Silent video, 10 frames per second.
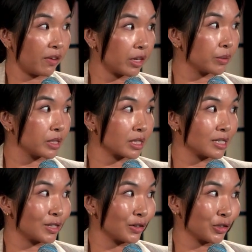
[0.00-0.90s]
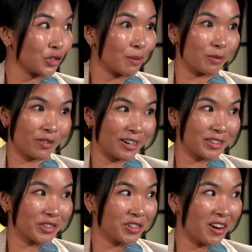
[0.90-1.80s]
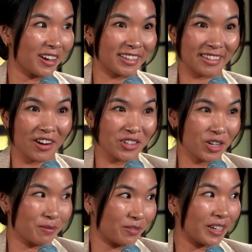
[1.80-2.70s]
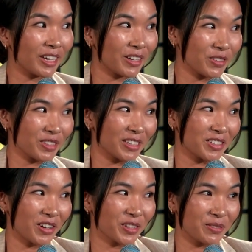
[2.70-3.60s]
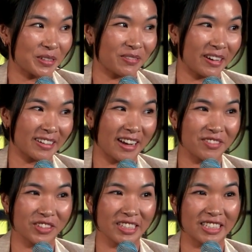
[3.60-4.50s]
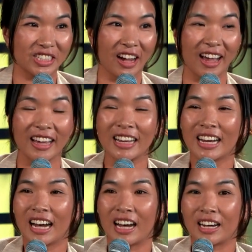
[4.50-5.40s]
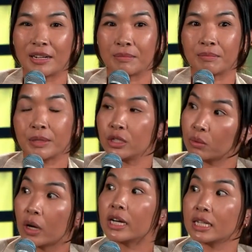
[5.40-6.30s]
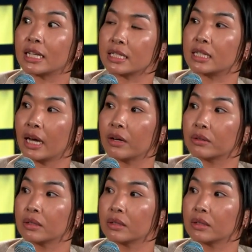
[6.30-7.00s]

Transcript: anyone is considering Shopify and you're not on Shopify yet, you can talk to me about it after this chat. But you wanted to test it out.